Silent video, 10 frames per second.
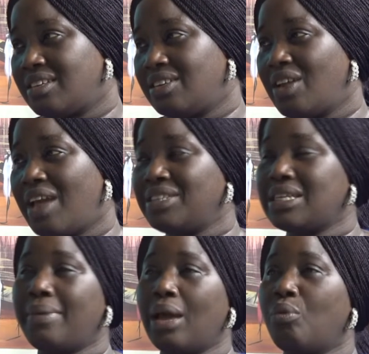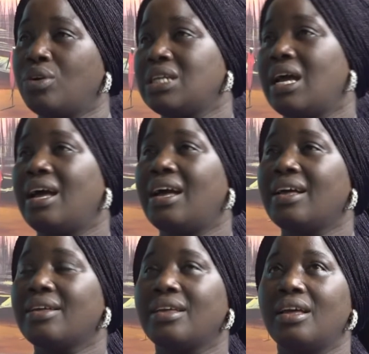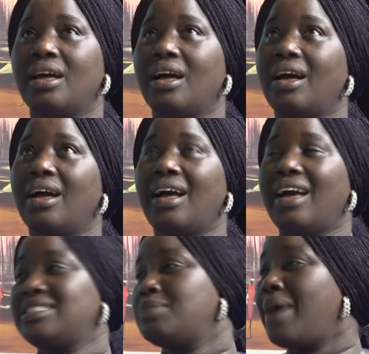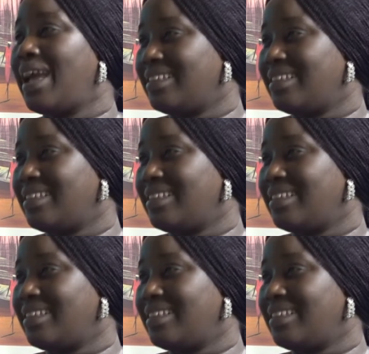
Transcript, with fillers: every time I watch her, I smile.